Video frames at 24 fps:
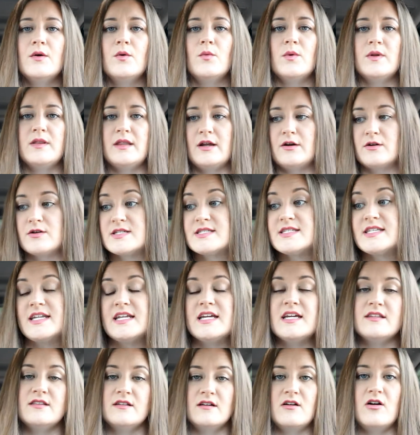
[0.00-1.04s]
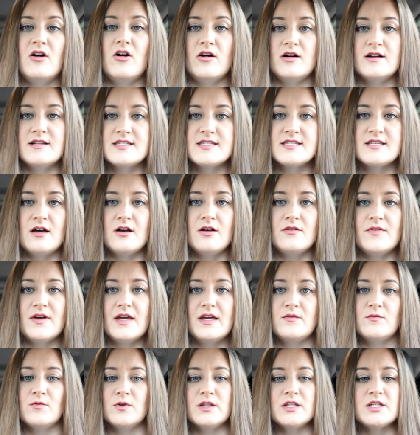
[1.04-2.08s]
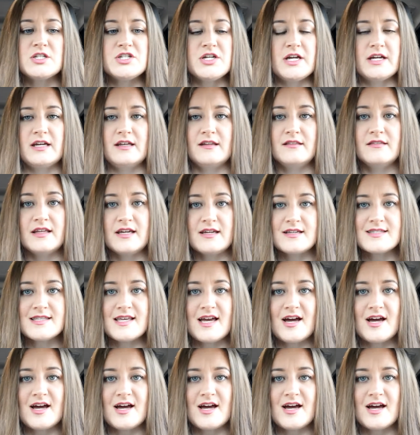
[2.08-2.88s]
when they're sitting in the car itself and really checking things